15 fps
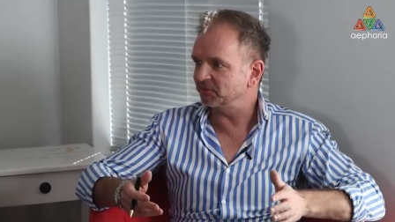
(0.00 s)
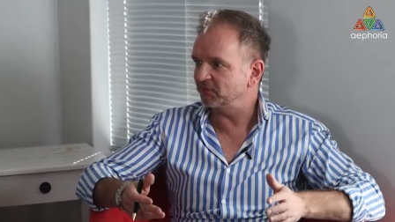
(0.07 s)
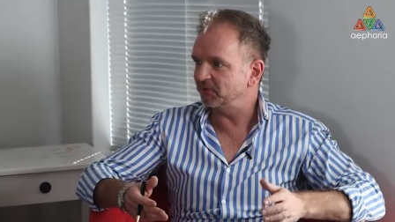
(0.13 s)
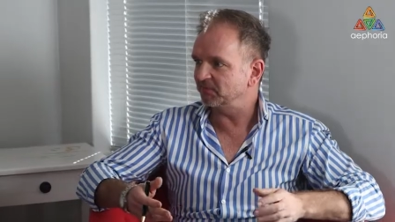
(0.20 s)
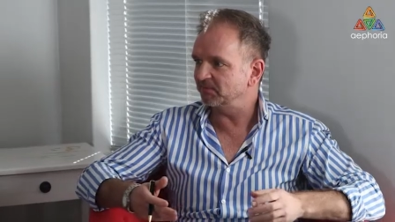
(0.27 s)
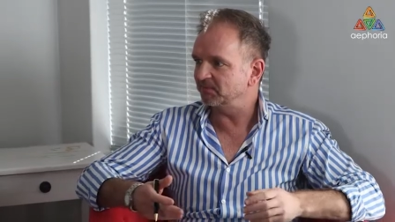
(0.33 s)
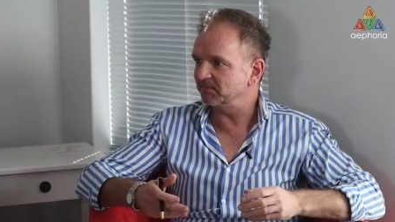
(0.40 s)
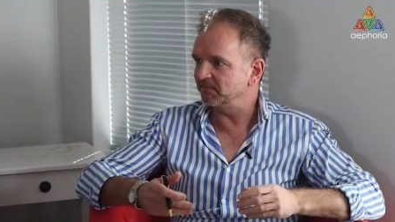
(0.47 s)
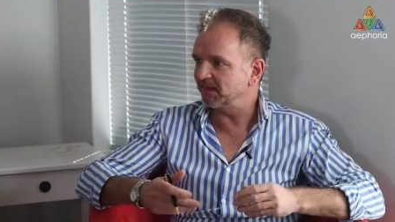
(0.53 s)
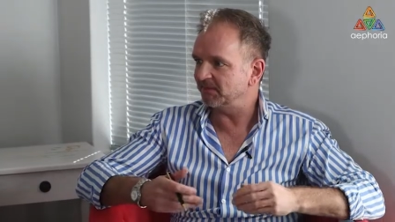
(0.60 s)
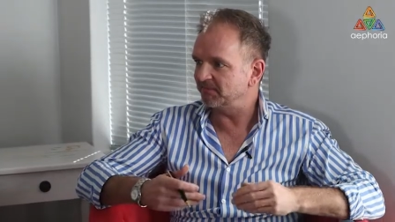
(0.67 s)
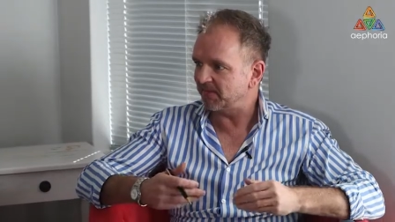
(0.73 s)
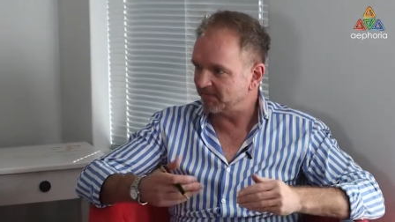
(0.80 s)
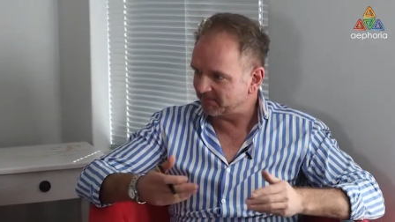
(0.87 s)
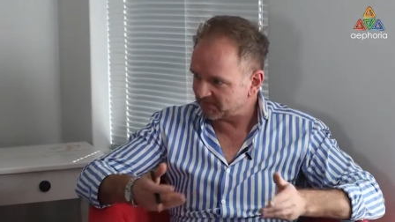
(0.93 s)
from my
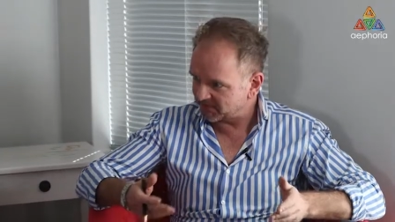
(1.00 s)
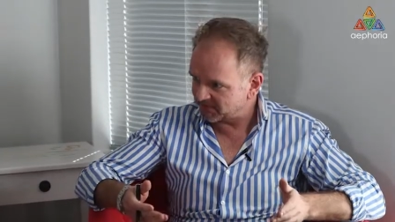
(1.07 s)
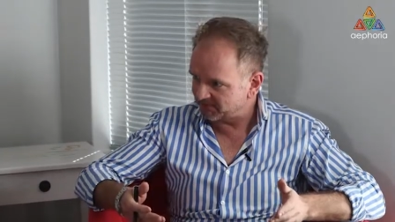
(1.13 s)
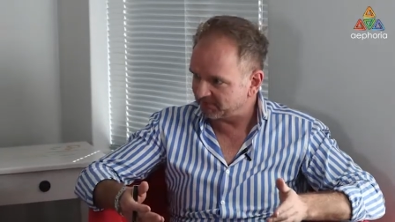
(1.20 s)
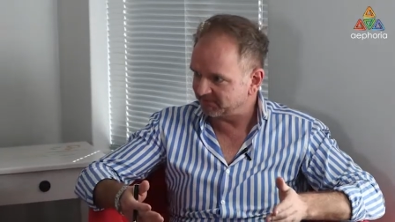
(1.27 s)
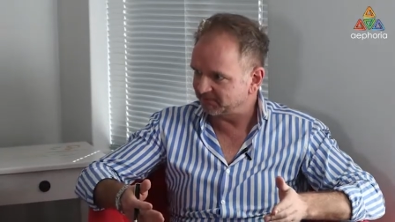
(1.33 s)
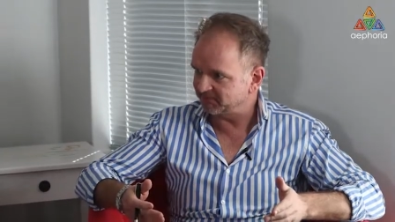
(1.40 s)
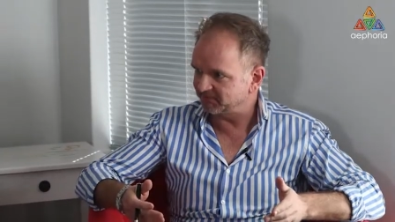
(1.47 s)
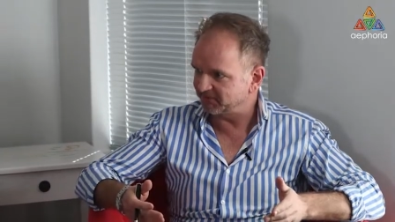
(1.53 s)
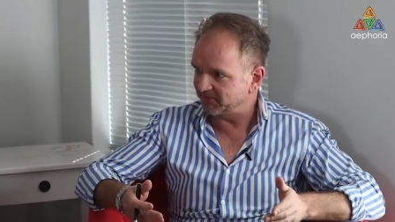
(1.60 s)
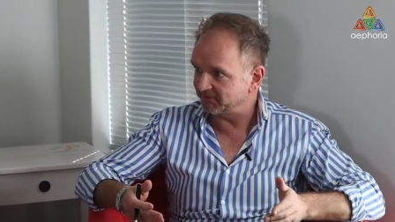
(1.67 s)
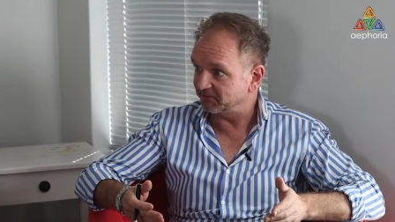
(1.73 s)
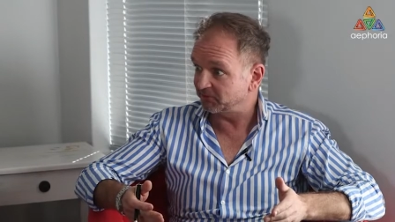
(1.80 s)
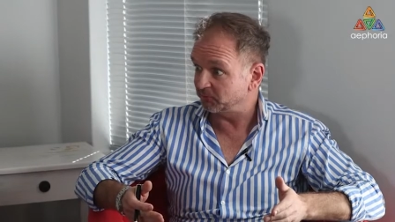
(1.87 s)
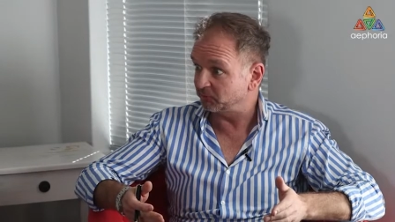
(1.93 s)
membership
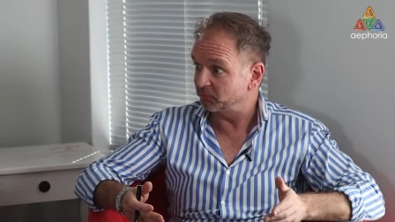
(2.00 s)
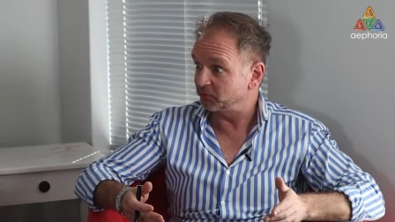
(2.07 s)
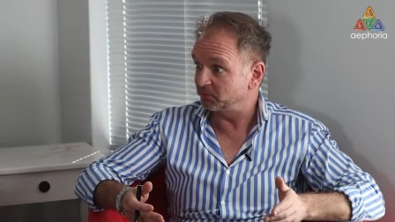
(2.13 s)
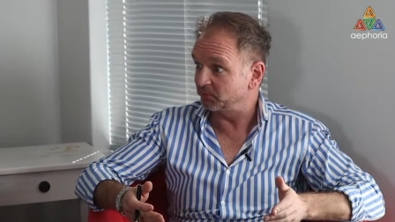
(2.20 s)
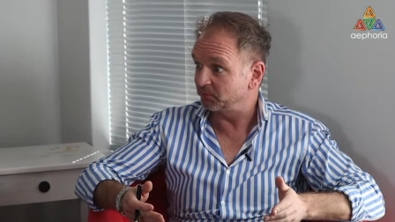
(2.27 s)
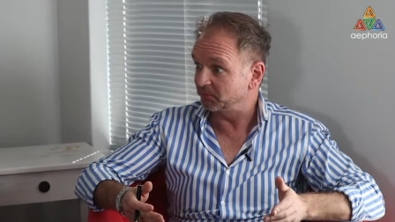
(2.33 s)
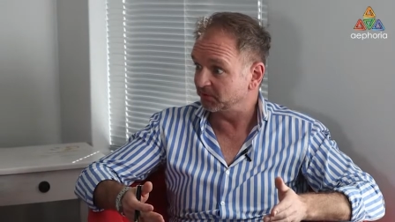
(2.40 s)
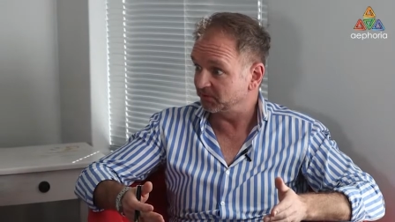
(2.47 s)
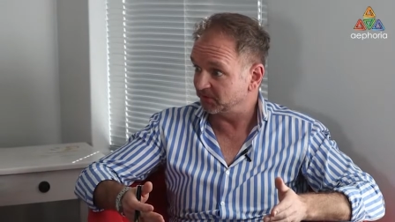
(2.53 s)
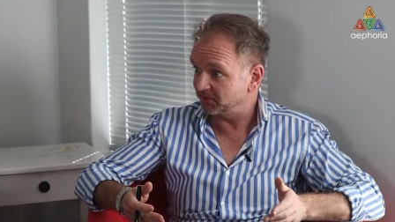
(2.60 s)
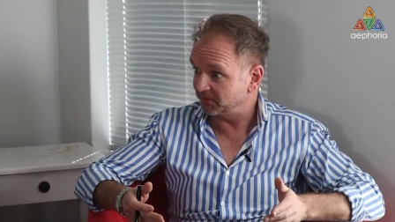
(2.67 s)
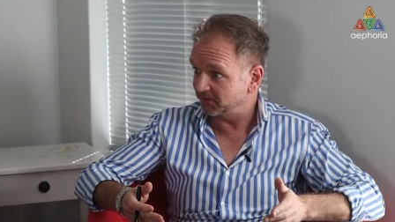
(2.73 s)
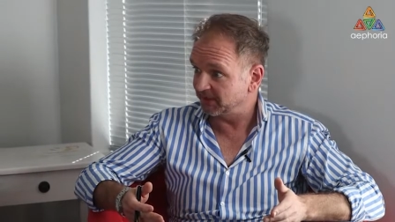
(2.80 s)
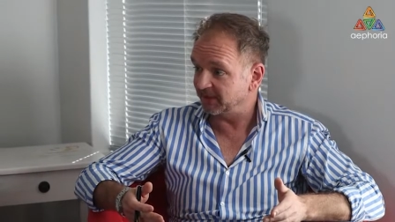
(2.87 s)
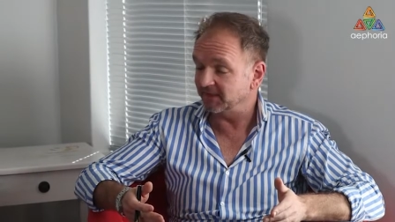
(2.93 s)
of, of a group.
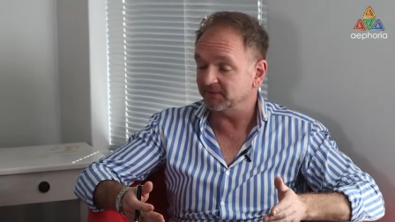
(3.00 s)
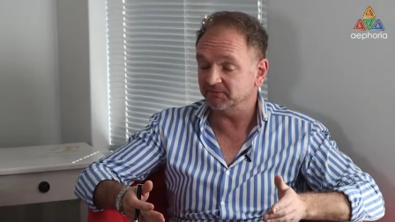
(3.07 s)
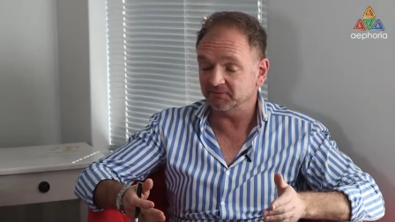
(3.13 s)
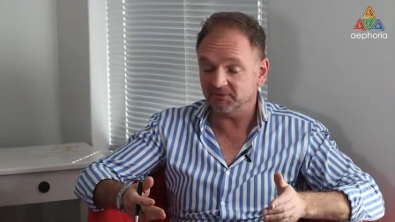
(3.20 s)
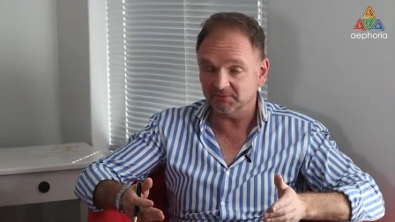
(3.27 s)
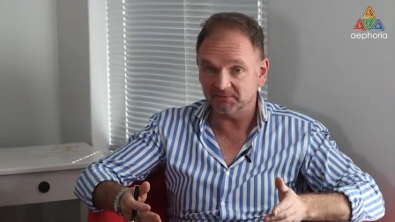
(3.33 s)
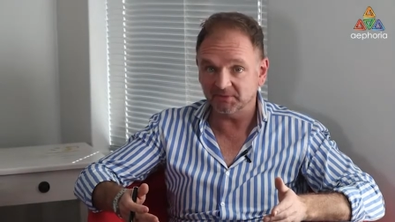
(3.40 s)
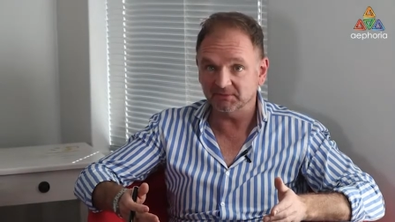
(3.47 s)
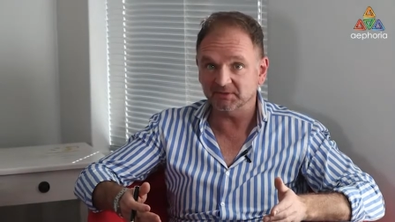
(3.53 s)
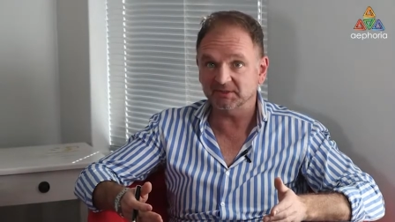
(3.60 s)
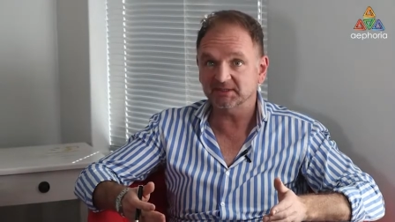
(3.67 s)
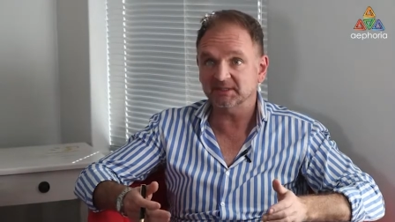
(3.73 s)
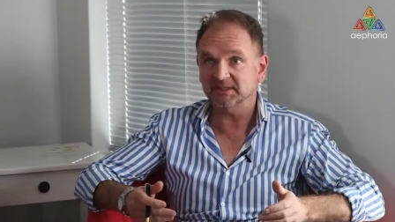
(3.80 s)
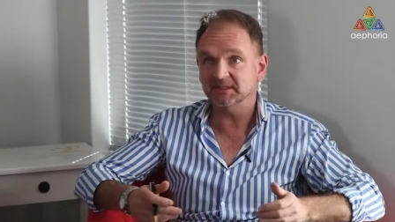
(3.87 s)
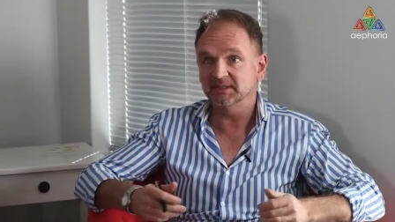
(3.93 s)
Community. Yeah, yeah.
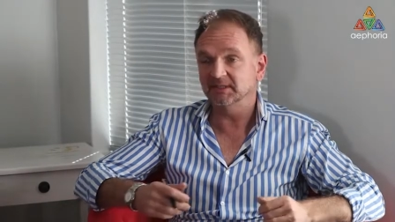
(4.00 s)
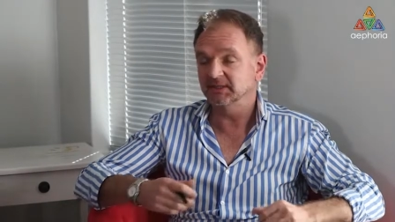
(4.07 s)
community.